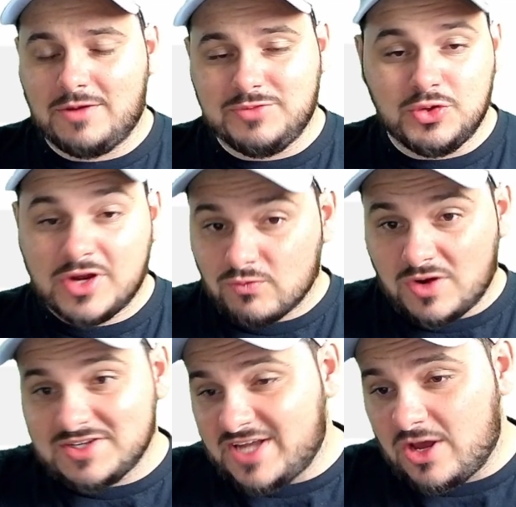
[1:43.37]
You can
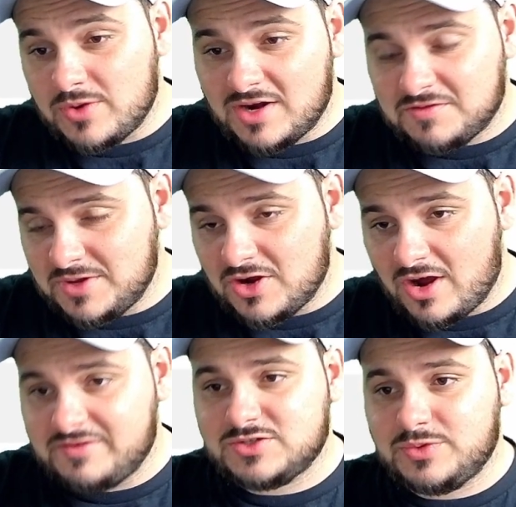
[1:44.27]
run Tailwind on Flamigo.
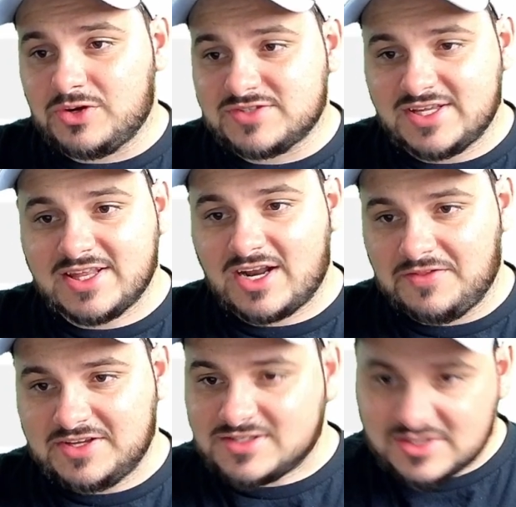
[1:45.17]
Obviously, we don't see that on
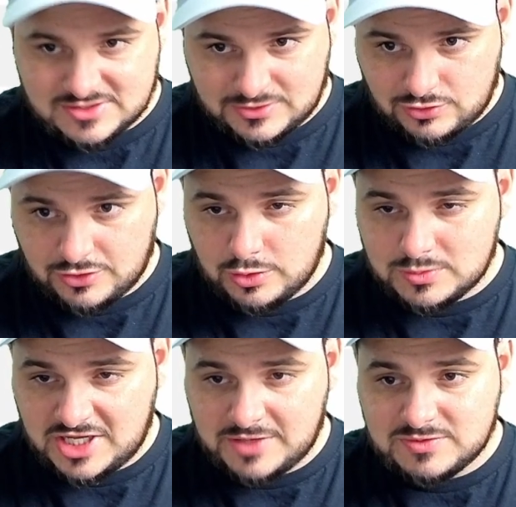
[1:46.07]
these because they're Trick Room
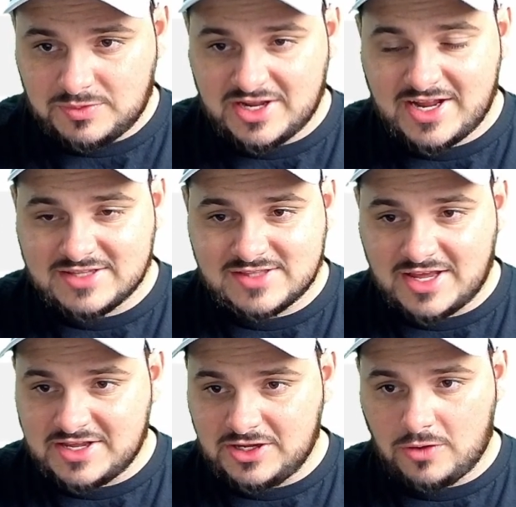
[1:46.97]
teams, but it gets like,